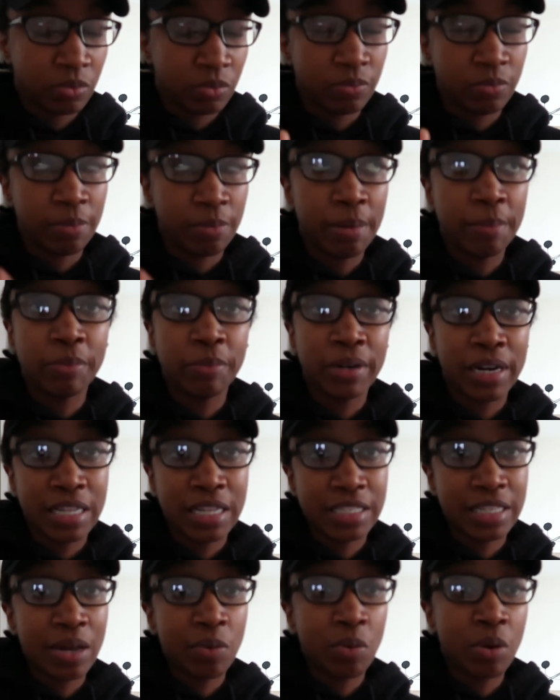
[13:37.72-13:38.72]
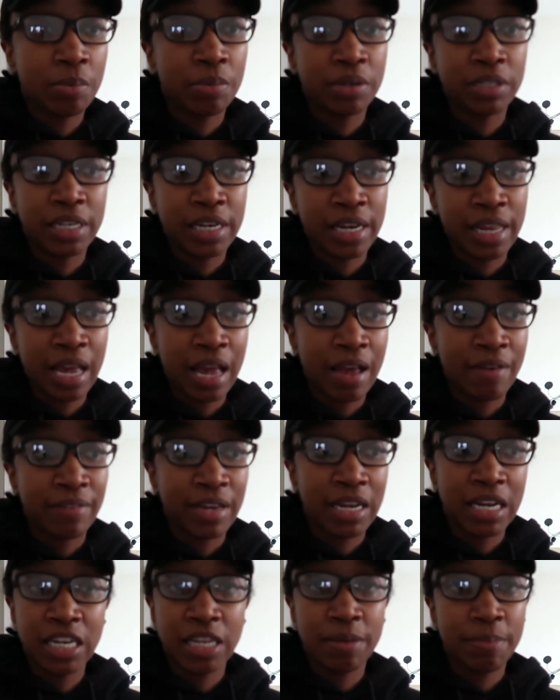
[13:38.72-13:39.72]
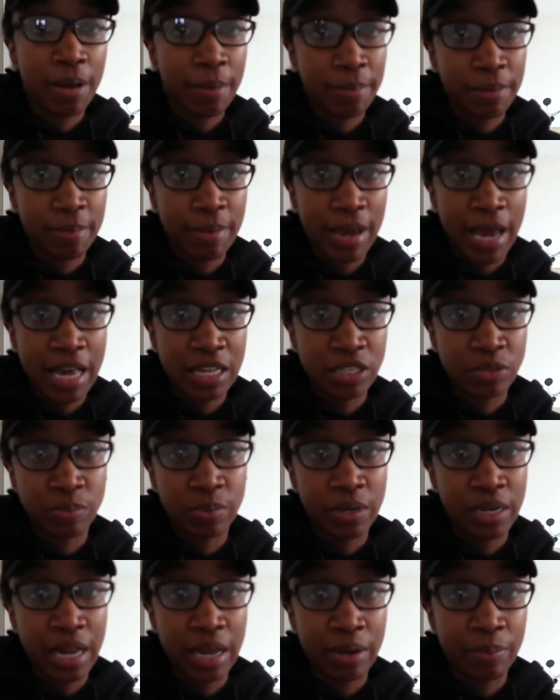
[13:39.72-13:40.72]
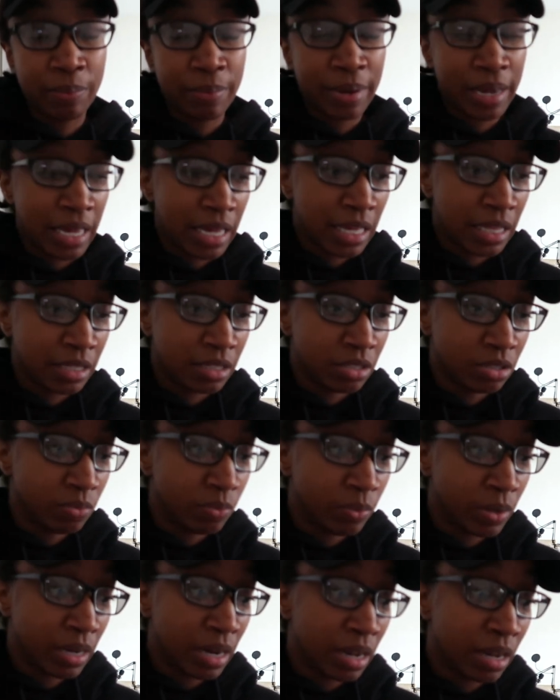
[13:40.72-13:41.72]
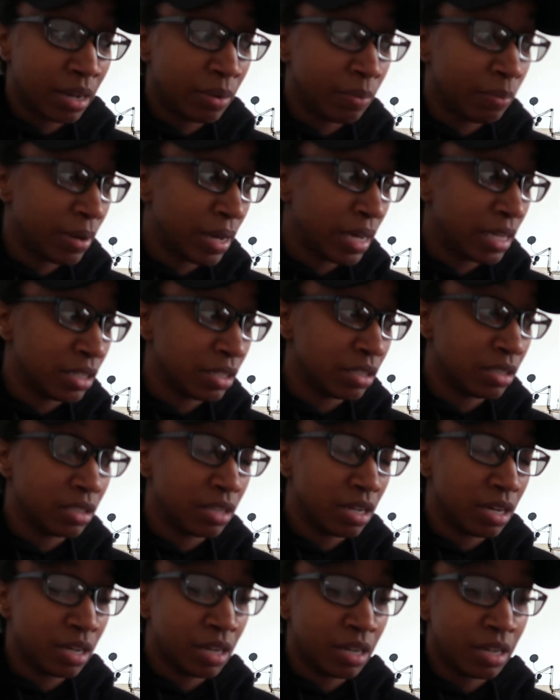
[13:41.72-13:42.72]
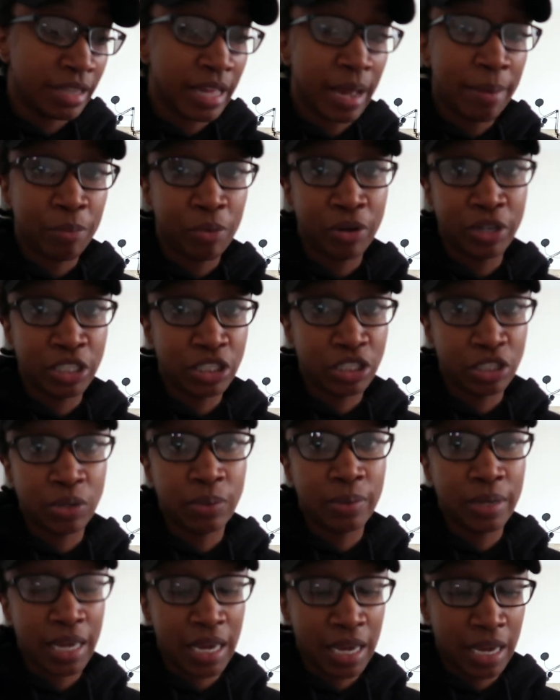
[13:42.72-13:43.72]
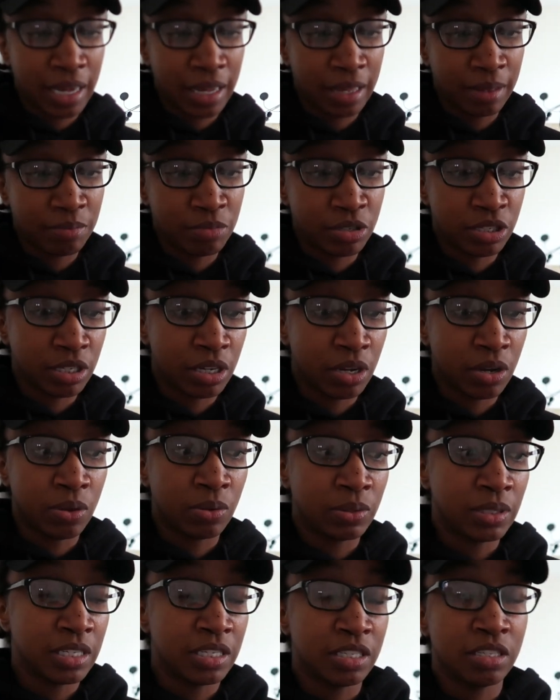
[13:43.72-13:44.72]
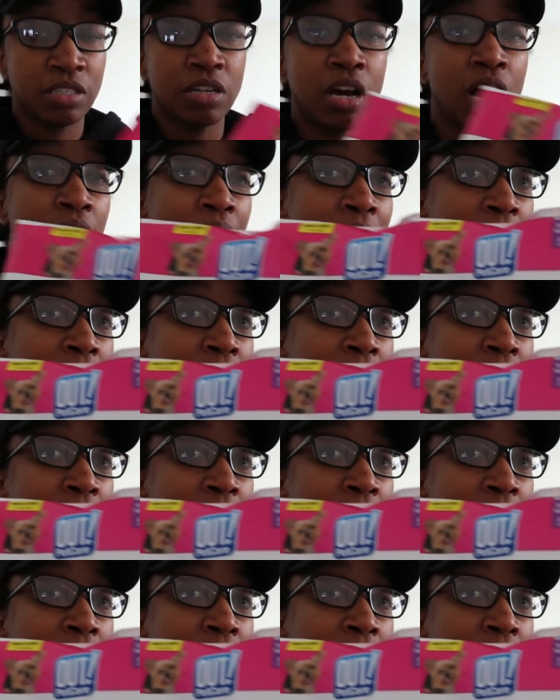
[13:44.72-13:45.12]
Walmart didn't have any puppy pads when I went that morning to go get him. So this is all